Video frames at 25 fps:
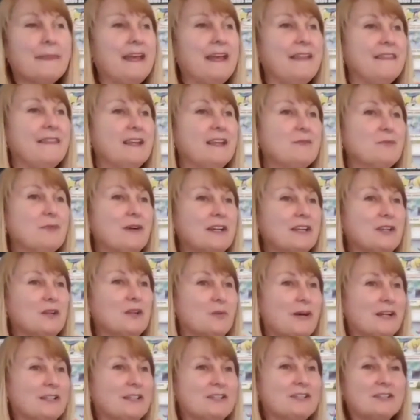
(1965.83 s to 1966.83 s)
And then while you're
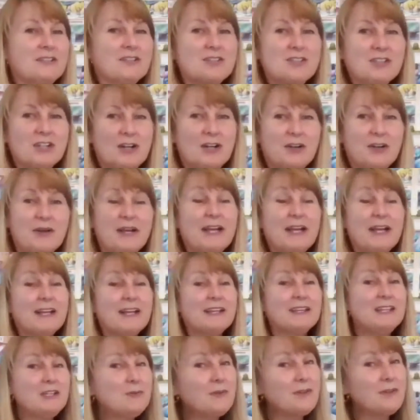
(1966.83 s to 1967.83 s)
watching the show,
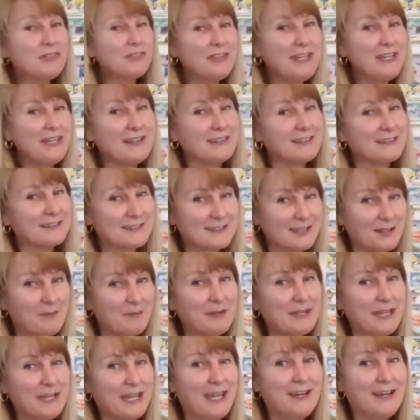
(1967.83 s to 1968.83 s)
you will think that
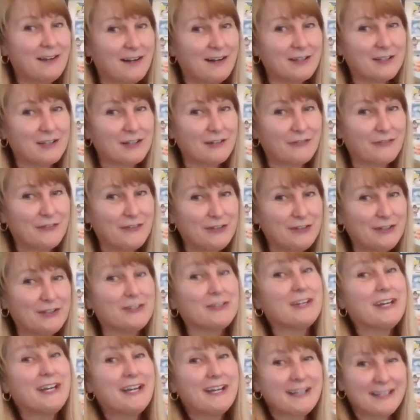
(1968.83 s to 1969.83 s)
somebody ate all your
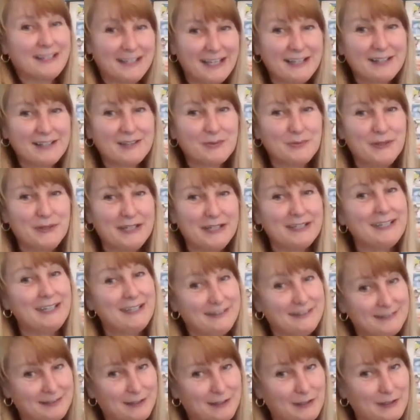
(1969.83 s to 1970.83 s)
food. Guess what?
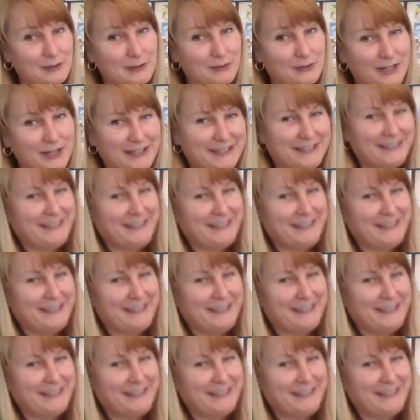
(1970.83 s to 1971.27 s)
It's you.